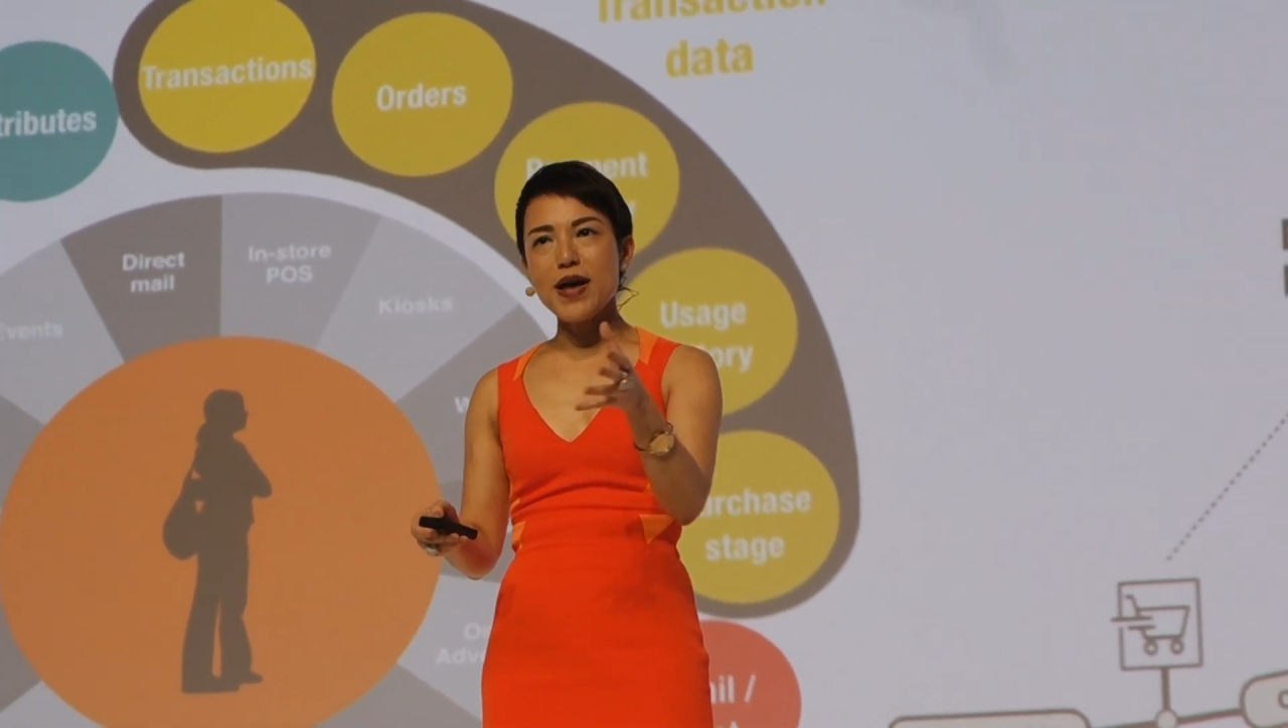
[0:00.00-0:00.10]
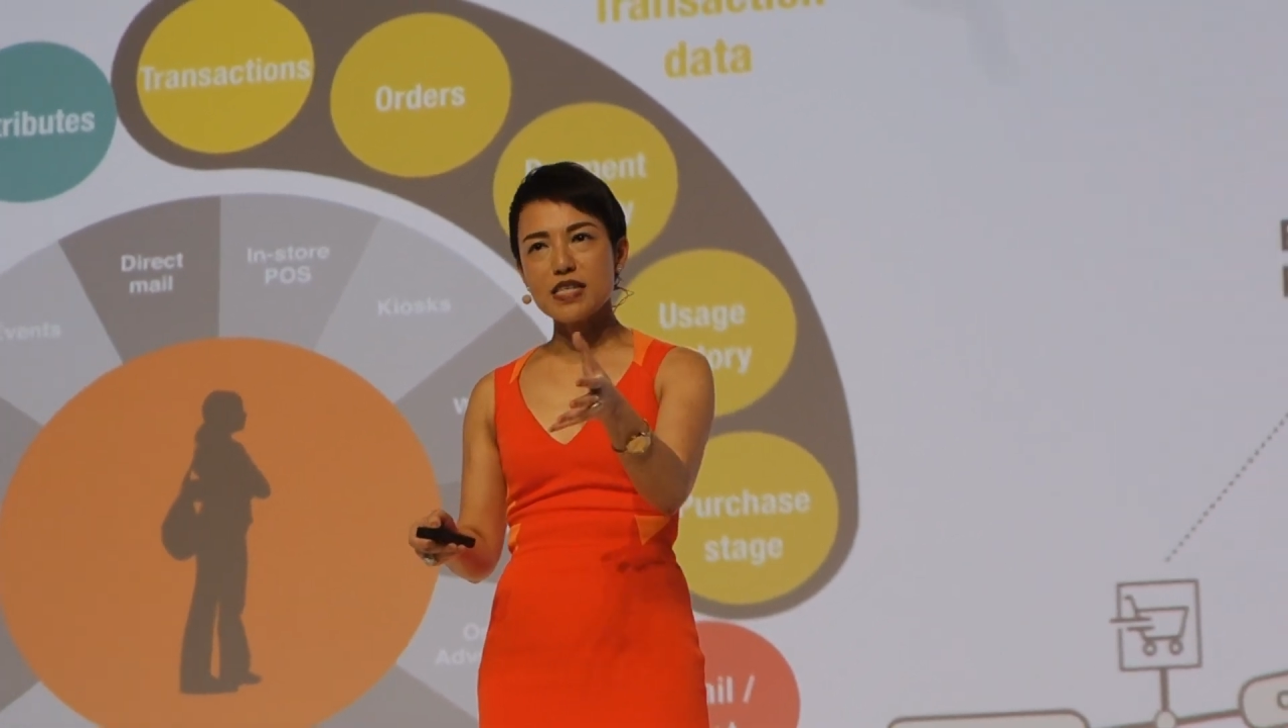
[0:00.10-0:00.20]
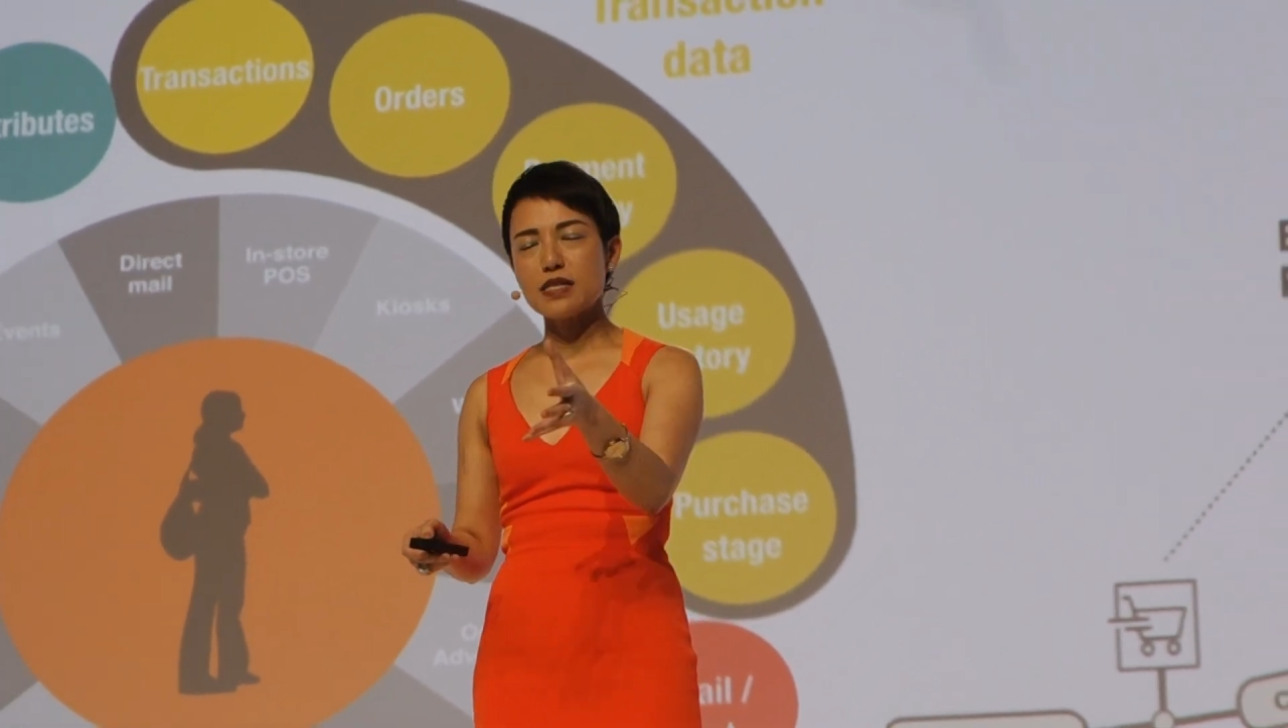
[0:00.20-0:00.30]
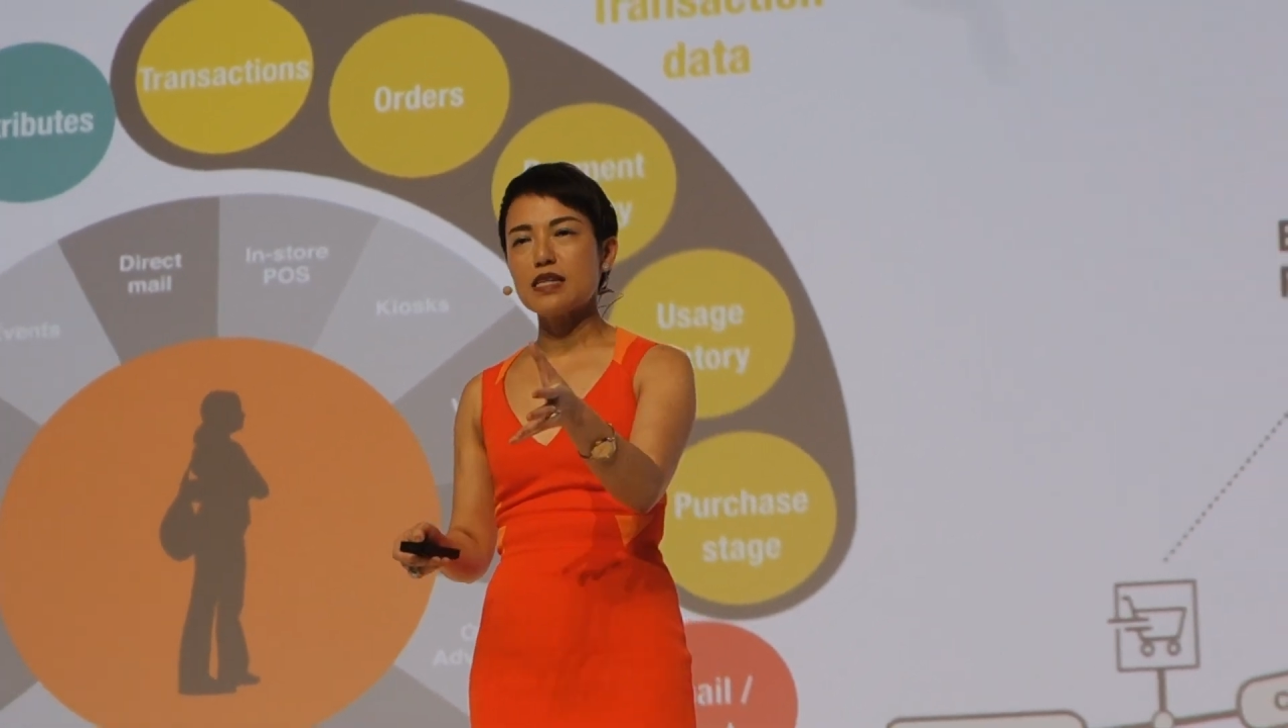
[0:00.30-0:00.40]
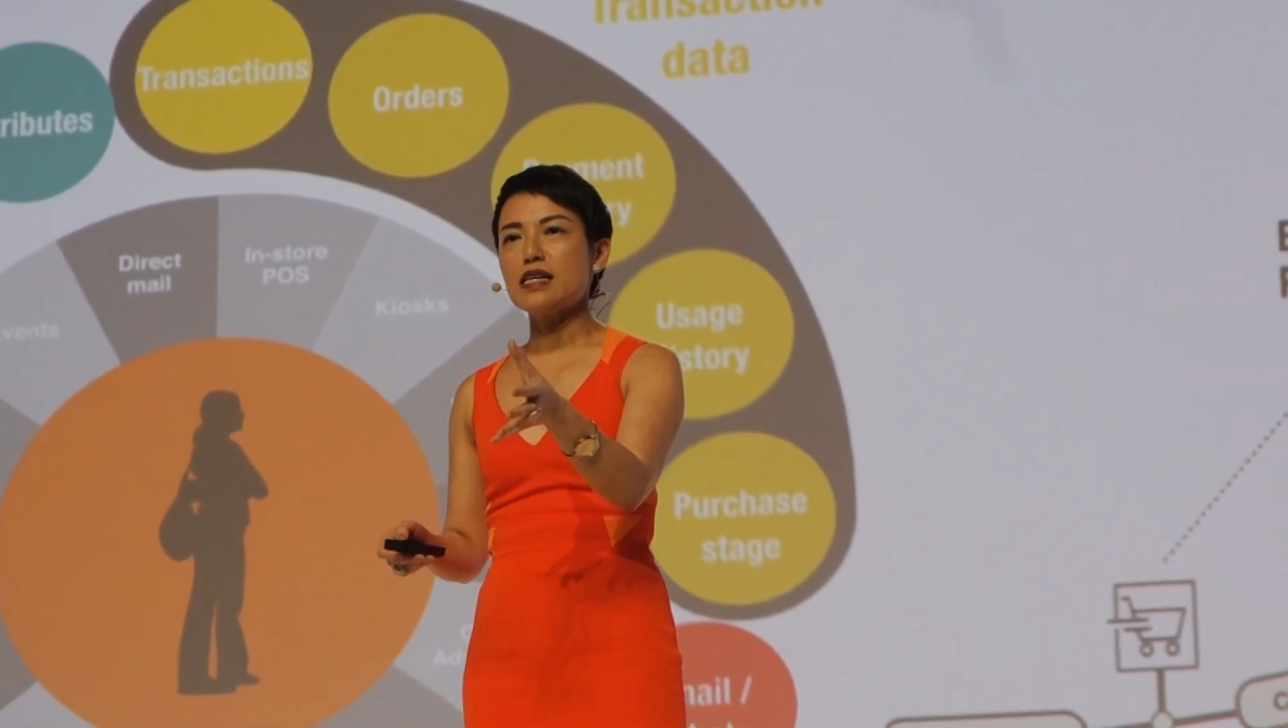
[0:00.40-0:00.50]

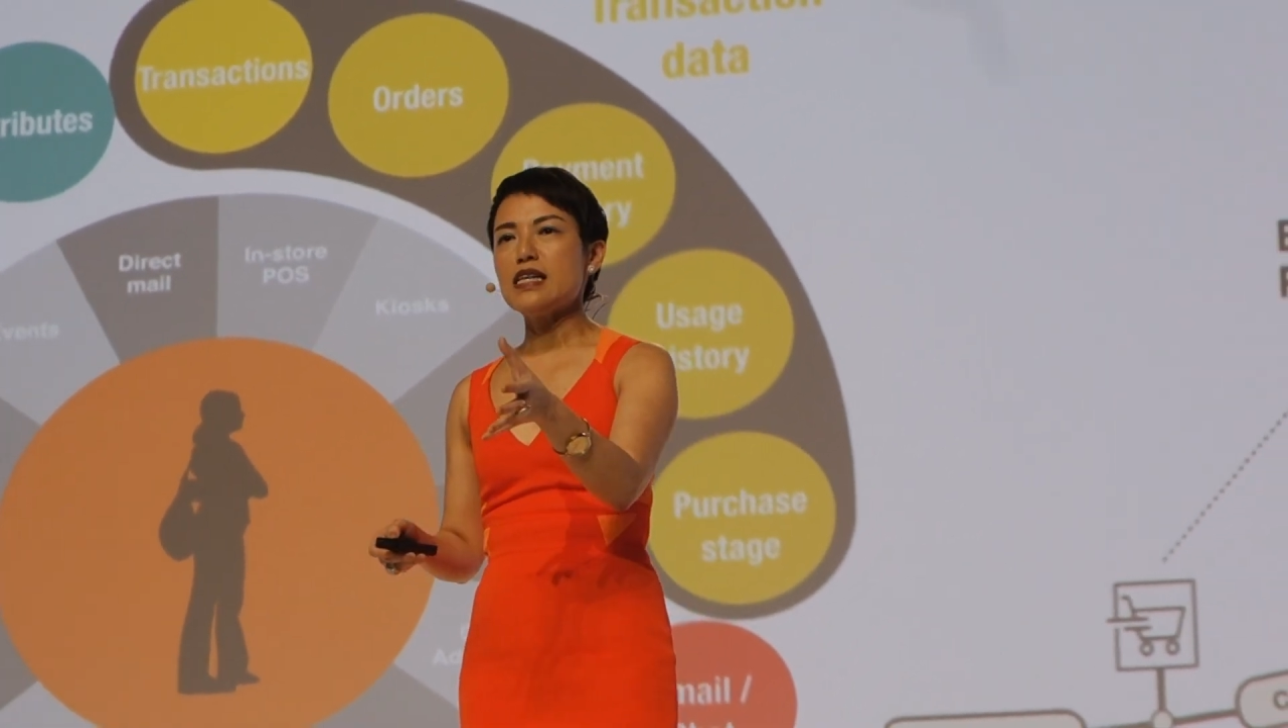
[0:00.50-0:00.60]
best